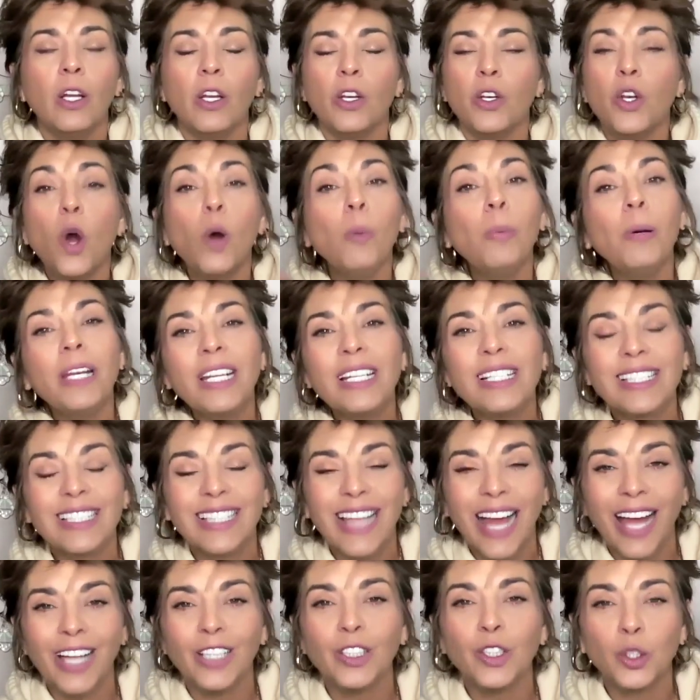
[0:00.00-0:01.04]
Nobody is
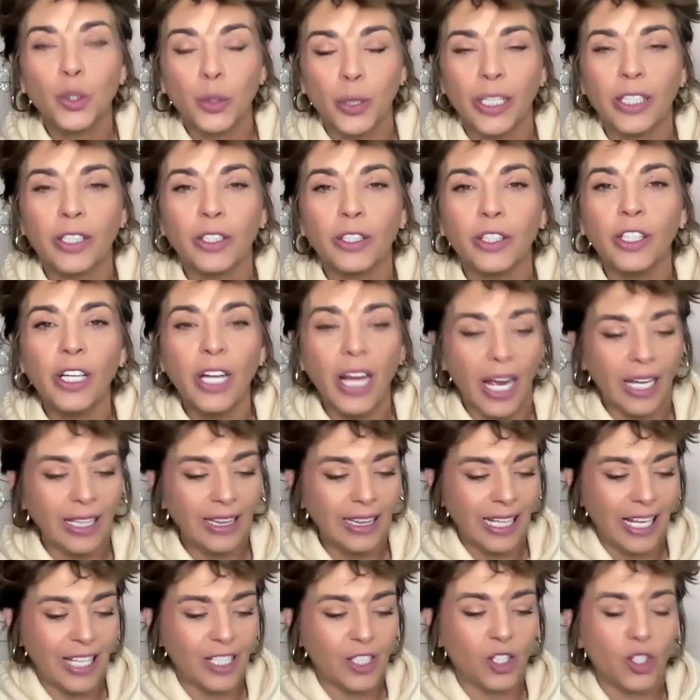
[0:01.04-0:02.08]
that triggered
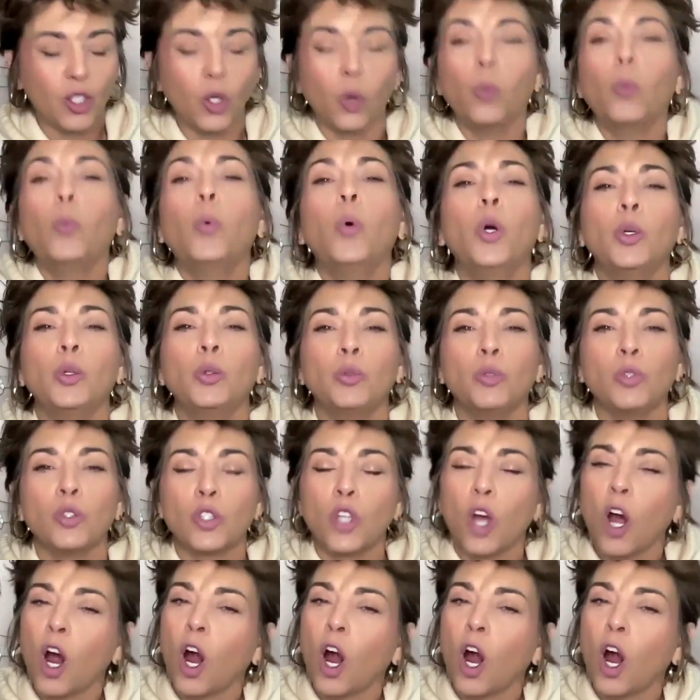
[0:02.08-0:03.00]
unless the wounds